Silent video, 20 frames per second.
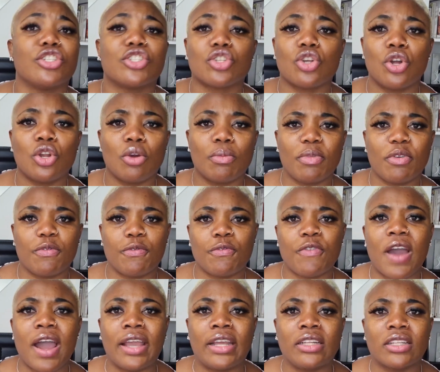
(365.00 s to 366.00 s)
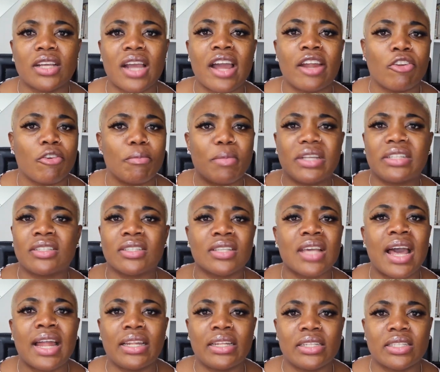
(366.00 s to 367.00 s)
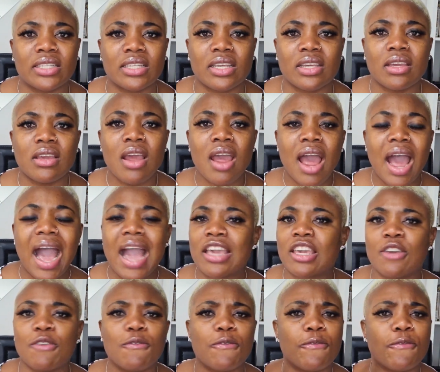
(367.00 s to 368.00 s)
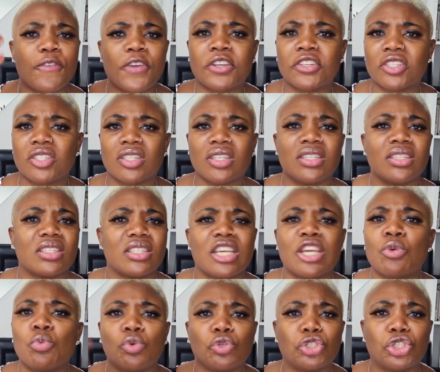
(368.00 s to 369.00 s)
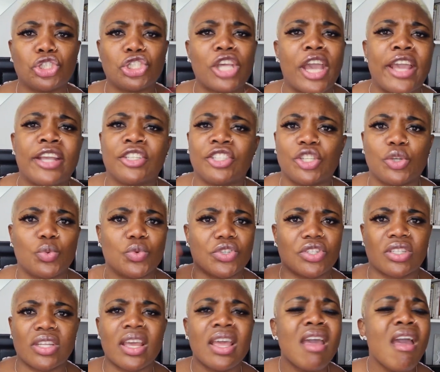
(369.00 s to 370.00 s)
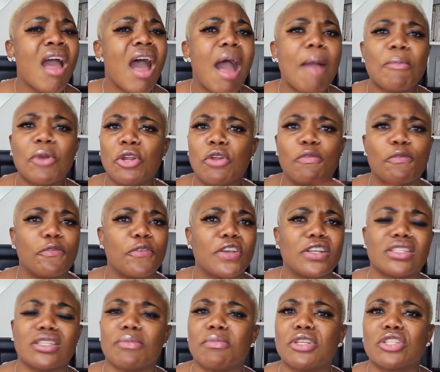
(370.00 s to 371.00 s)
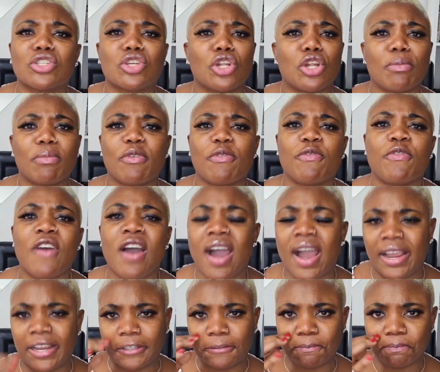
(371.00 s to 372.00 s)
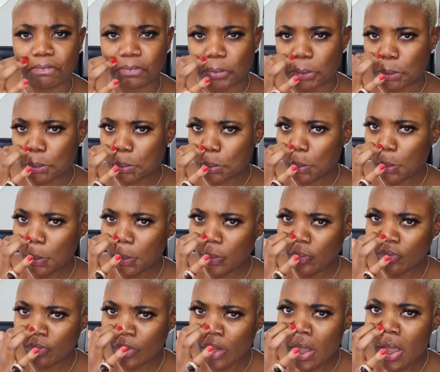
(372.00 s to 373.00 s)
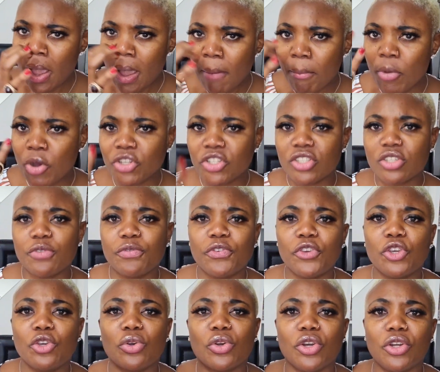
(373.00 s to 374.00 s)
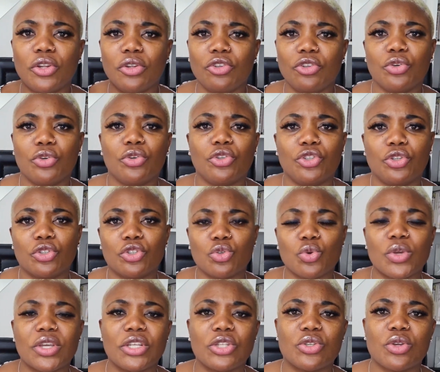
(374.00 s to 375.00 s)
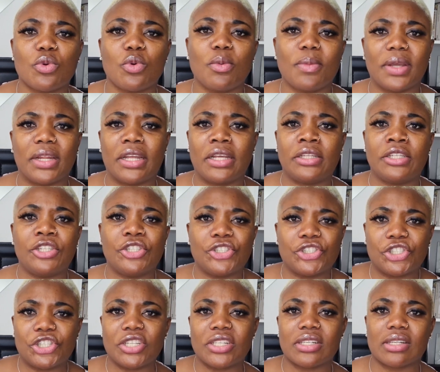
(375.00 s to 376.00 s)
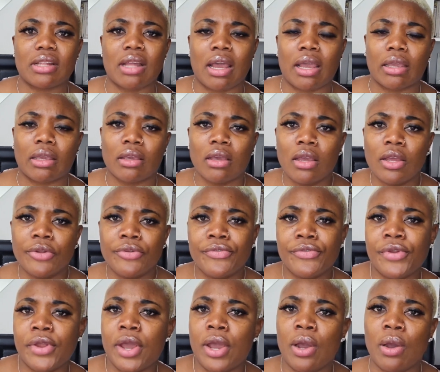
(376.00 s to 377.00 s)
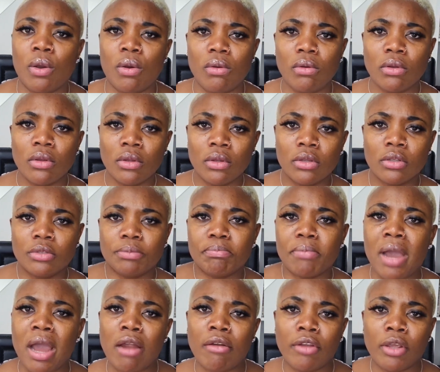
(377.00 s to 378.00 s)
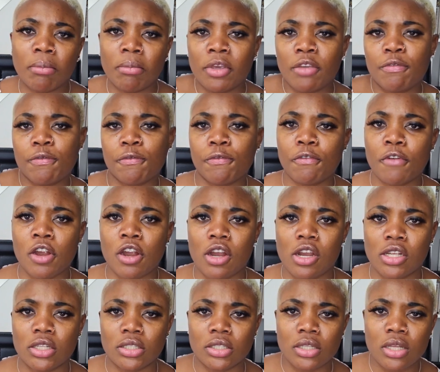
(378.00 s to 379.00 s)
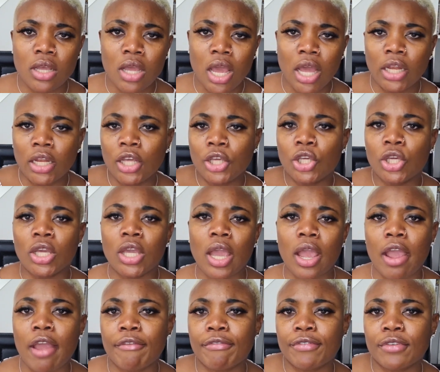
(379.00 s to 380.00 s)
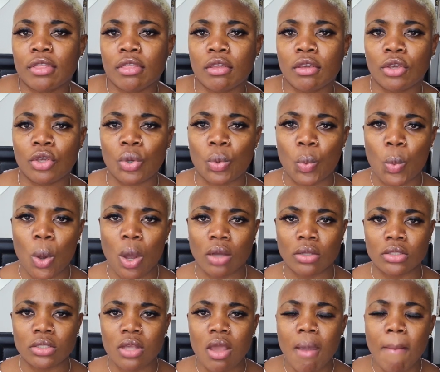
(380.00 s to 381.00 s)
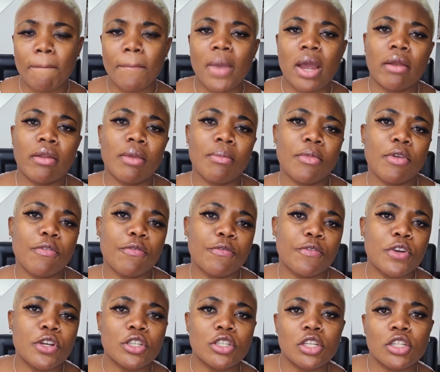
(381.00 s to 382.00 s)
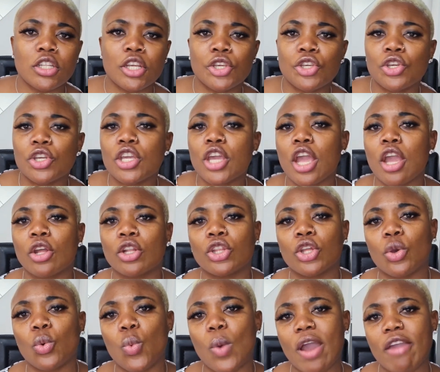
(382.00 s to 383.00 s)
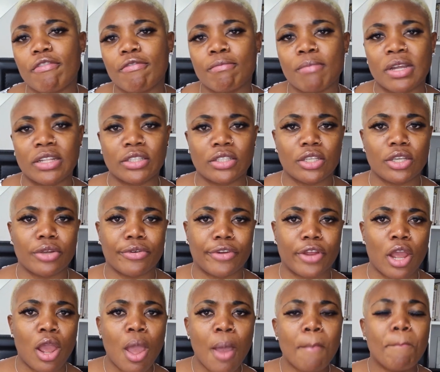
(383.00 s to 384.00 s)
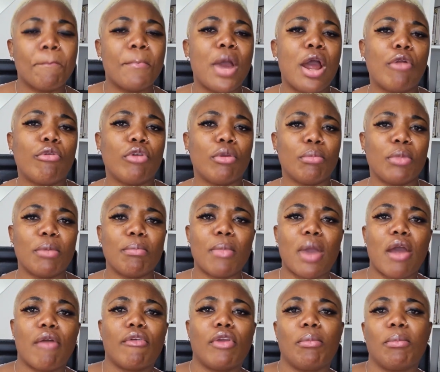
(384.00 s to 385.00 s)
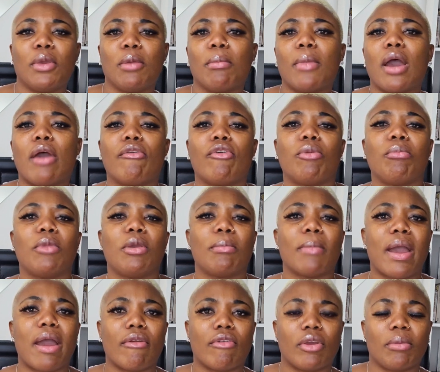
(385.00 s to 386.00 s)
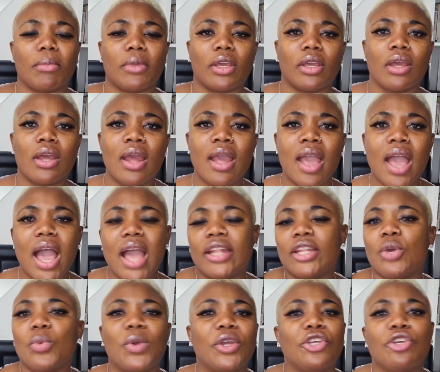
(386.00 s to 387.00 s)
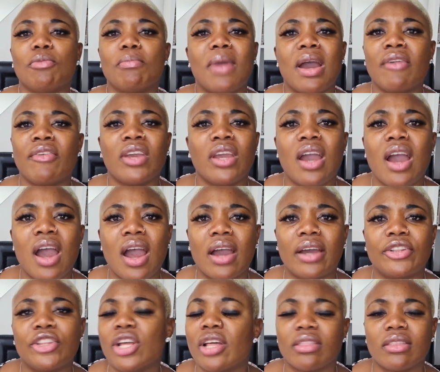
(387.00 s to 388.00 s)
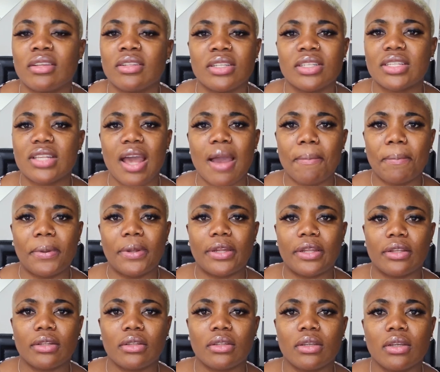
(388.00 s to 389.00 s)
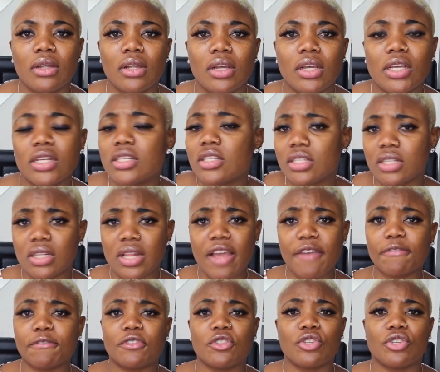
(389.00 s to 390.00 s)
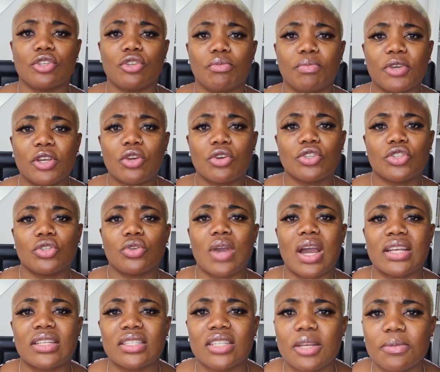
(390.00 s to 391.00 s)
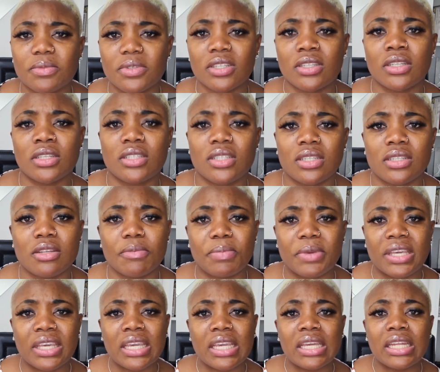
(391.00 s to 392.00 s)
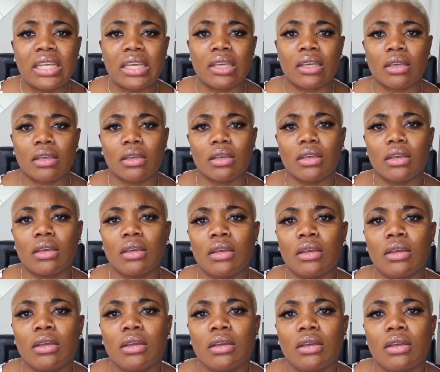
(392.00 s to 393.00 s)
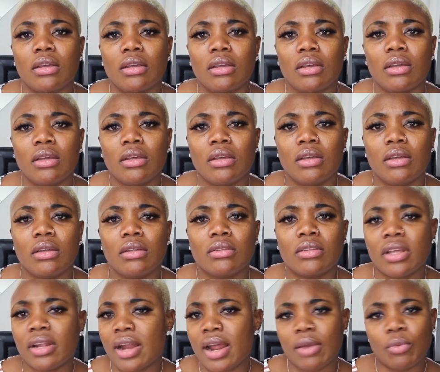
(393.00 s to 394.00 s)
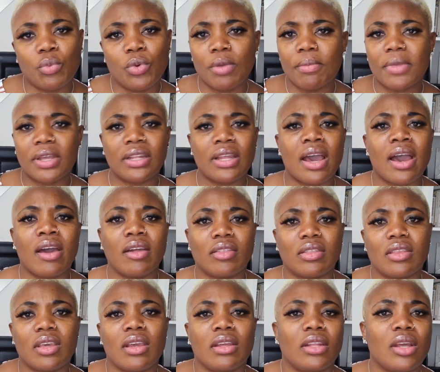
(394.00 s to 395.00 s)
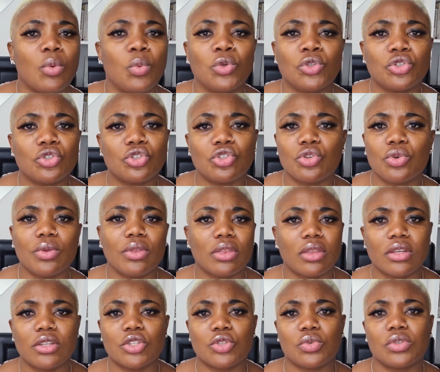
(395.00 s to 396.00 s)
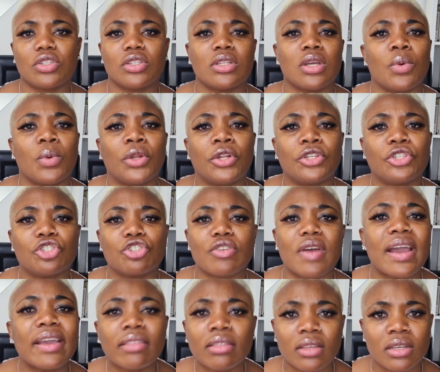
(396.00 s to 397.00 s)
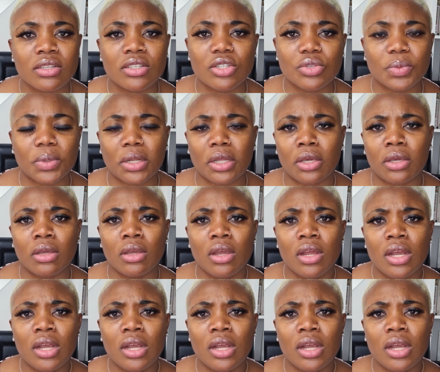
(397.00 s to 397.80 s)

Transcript: is going to be fine kind of mentality. I can fix things. He would change. He was there. I'm going to fix him. He's going to be fine. Most of you, you're talking to a woman and she's like, no, marry me first. And then you get everything you want. Marry me first and then you get the wife material. Marry me, marry me, marry me, marry me. And then when you marry her, nothing is happening. It's left to you because you accepted it in the beginning. There are women out there that want to do things with you, that want to try things with you,